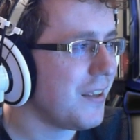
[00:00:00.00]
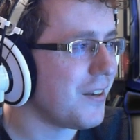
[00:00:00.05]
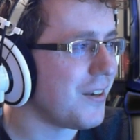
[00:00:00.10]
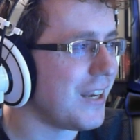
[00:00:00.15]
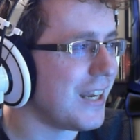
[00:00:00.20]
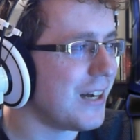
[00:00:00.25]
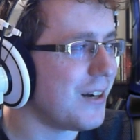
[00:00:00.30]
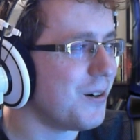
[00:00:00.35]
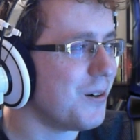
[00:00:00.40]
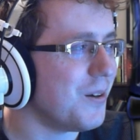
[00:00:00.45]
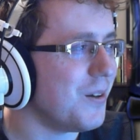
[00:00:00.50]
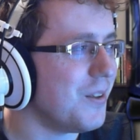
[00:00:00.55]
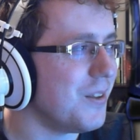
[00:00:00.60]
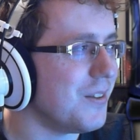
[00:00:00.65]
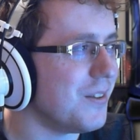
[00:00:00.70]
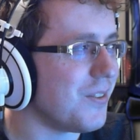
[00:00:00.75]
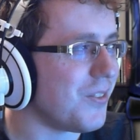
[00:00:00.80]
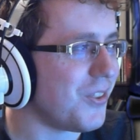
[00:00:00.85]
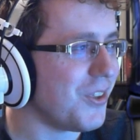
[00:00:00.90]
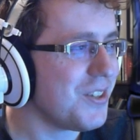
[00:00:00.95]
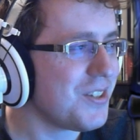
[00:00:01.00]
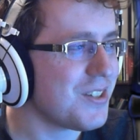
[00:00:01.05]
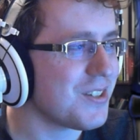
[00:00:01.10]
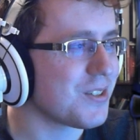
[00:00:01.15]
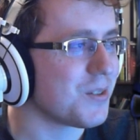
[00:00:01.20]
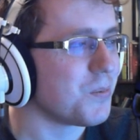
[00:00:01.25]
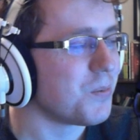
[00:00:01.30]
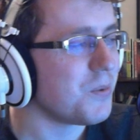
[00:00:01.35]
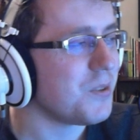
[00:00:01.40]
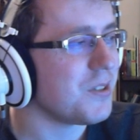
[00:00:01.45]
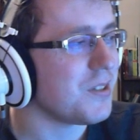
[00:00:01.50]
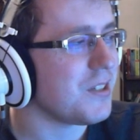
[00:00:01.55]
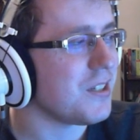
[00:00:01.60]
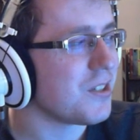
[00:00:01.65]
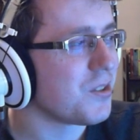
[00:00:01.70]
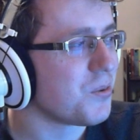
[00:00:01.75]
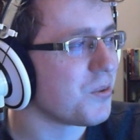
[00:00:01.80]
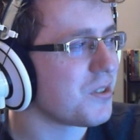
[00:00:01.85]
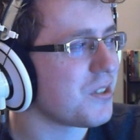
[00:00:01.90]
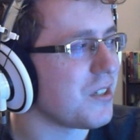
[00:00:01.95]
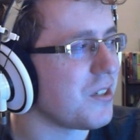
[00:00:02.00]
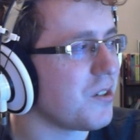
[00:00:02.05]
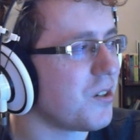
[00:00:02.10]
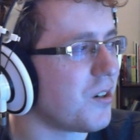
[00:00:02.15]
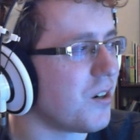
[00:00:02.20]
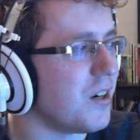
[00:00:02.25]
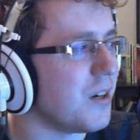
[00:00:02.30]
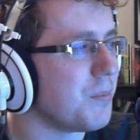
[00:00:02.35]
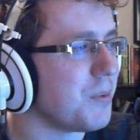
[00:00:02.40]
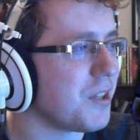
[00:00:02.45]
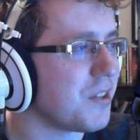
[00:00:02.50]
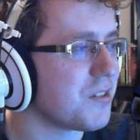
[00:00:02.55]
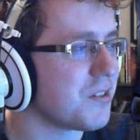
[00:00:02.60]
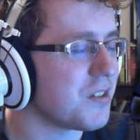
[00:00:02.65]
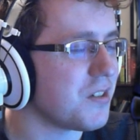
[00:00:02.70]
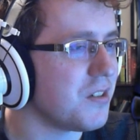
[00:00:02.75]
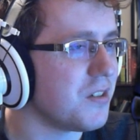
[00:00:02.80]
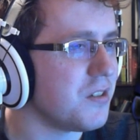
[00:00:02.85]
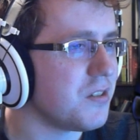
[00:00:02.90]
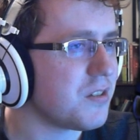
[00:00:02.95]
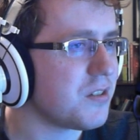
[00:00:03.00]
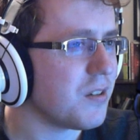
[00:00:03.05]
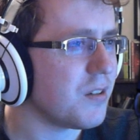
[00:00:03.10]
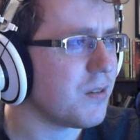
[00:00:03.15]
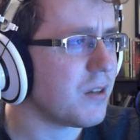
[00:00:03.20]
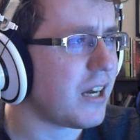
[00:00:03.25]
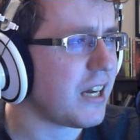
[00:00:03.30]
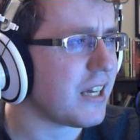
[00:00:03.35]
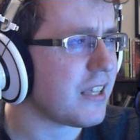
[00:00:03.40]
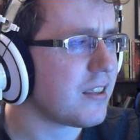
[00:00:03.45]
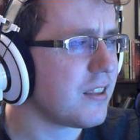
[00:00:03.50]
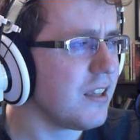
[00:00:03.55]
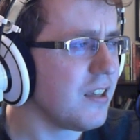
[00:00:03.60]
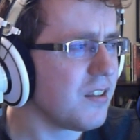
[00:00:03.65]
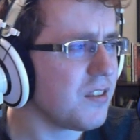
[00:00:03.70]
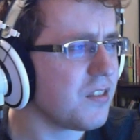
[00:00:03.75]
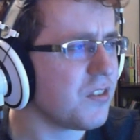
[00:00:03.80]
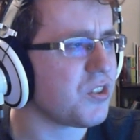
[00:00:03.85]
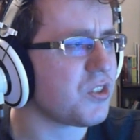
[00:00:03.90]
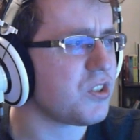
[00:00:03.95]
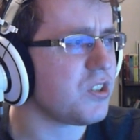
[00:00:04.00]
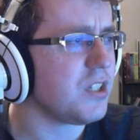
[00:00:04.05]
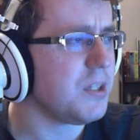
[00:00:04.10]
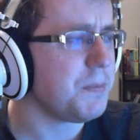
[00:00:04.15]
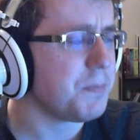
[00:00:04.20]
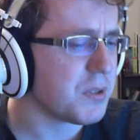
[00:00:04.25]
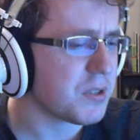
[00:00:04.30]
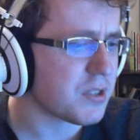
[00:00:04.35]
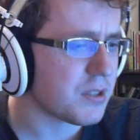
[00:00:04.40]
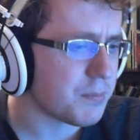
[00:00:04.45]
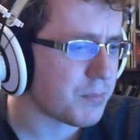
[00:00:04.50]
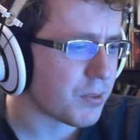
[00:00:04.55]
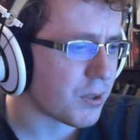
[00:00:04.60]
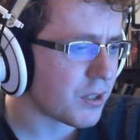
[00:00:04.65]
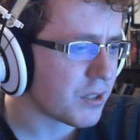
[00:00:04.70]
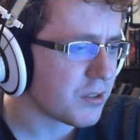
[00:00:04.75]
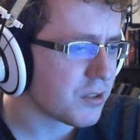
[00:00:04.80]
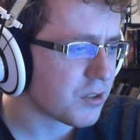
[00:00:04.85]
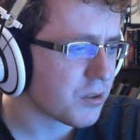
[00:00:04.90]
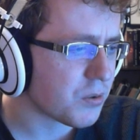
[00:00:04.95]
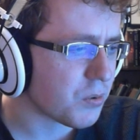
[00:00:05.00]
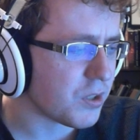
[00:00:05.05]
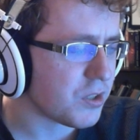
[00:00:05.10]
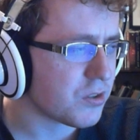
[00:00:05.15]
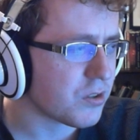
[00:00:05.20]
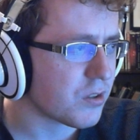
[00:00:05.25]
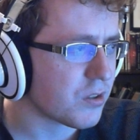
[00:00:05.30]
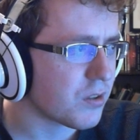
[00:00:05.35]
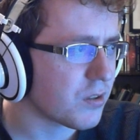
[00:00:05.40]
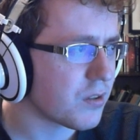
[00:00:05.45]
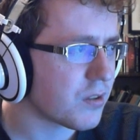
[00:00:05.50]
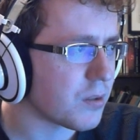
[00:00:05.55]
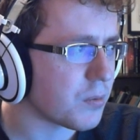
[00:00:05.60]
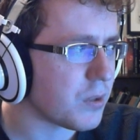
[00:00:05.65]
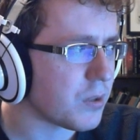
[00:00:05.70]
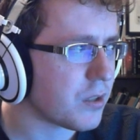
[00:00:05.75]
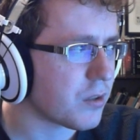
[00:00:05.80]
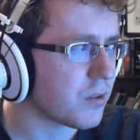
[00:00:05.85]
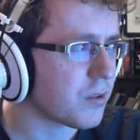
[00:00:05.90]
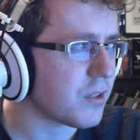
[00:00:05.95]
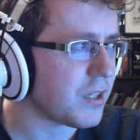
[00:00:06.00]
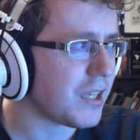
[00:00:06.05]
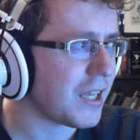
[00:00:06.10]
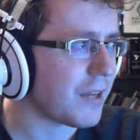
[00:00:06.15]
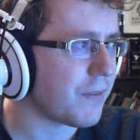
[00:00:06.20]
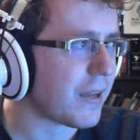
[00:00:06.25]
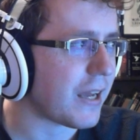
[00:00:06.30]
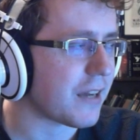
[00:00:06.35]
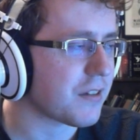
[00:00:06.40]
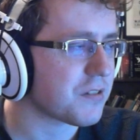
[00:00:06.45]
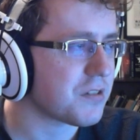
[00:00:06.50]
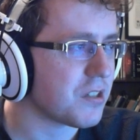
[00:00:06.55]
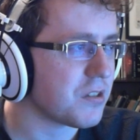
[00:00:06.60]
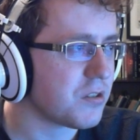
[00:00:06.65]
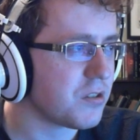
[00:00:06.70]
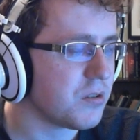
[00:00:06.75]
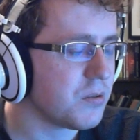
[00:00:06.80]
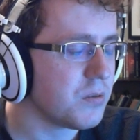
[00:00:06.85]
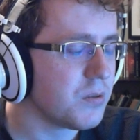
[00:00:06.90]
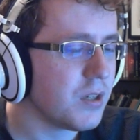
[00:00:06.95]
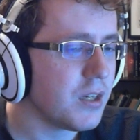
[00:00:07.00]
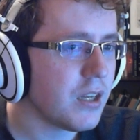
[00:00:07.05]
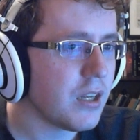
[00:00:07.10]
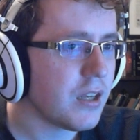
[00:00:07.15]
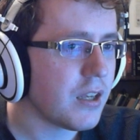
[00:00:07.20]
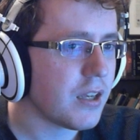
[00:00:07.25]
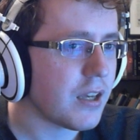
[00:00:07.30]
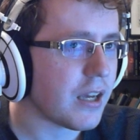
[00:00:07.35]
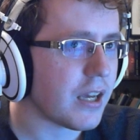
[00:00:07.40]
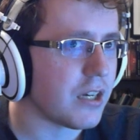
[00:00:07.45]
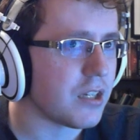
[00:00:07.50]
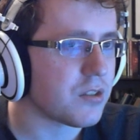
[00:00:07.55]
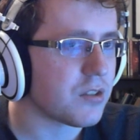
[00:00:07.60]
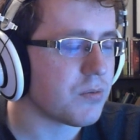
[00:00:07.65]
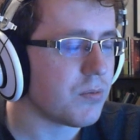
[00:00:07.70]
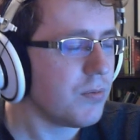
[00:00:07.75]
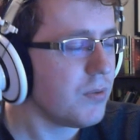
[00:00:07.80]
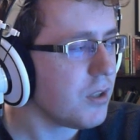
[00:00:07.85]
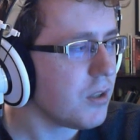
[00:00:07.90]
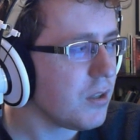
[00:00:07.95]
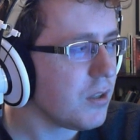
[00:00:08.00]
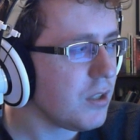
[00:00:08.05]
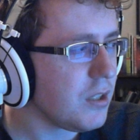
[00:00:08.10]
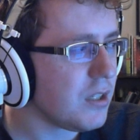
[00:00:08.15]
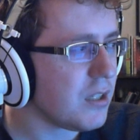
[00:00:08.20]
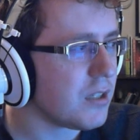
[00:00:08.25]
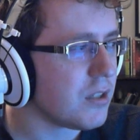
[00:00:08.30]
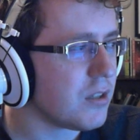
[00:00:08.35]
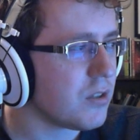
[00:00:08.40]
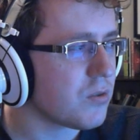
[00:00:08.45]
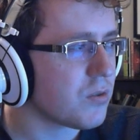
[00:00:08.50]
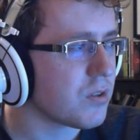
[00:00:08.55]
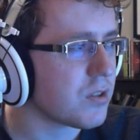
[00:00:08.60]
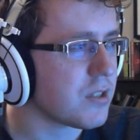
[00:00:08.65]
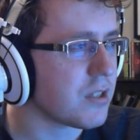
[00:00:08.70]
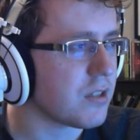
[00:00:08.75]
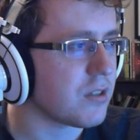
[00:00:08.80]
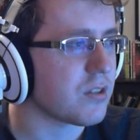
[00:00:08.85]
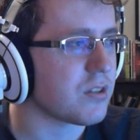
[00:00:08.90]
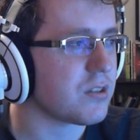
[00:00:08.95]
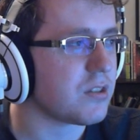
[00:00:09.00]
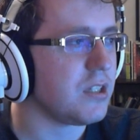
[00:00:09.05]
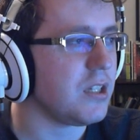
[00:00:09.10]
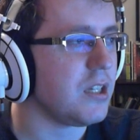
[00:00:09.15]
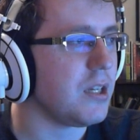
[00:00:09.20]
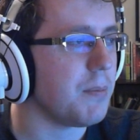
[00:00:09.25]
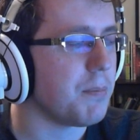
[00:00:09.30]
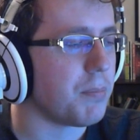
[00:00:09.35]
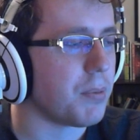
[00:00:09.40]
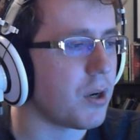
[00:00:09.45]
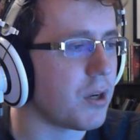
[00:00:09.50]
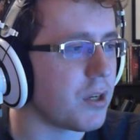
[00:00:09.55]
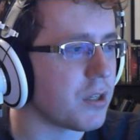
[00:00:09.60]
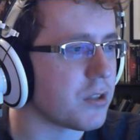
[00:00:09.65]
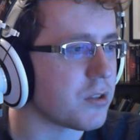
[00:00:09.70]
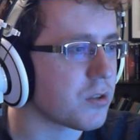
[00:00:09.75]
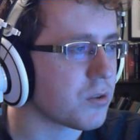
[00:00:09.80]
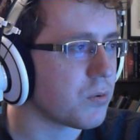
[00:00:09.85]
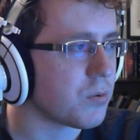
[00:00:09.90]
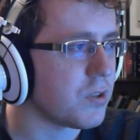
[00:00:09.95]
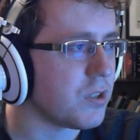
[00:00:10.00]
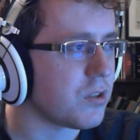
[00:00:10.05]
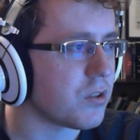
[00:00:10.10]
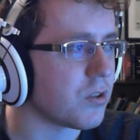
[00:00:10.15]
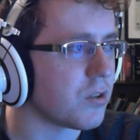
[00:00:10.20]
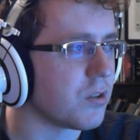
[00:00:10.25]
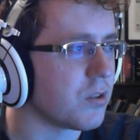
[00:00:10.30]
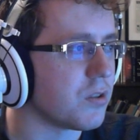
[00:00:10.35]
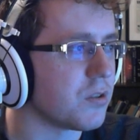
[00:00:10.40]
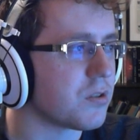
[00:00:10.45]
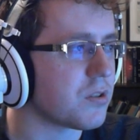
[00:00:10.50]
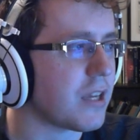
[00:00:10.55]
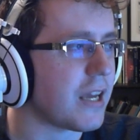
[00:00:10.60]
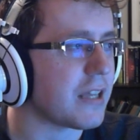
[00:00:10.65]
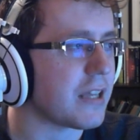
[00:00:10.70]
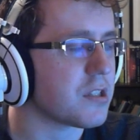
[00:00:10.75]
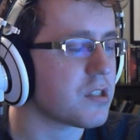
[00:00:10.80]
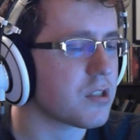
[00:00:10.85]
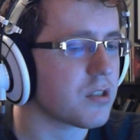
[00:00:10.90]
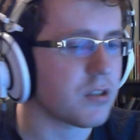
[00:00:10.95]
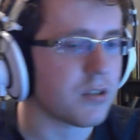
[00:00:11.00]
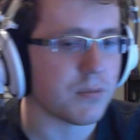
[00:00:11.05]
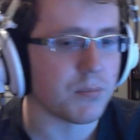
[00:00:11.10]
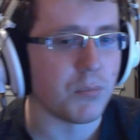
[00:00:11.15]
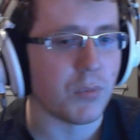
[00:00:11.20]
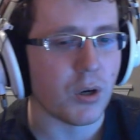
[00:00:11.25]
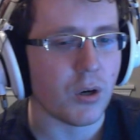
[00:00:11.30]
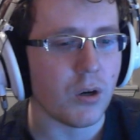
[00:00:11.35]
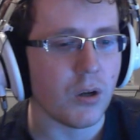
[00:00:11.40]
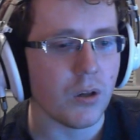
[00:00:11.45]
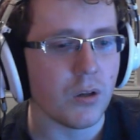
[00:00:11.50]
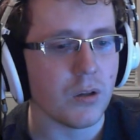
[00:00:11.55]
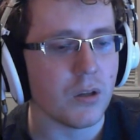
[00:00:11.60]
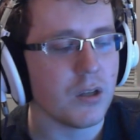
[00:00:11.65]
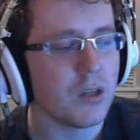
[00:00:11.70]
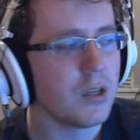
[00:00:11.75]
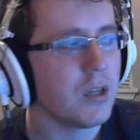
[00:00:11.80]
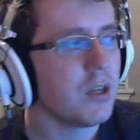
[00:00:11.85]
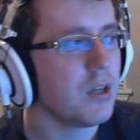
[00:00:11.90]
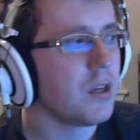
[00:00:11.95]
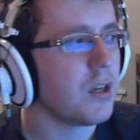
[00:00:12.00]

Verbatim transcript: Now, this is a really interesting card because it is, I think, the cheapest bond creature that we currently have access to, and it's really interesting to see bond creatures at small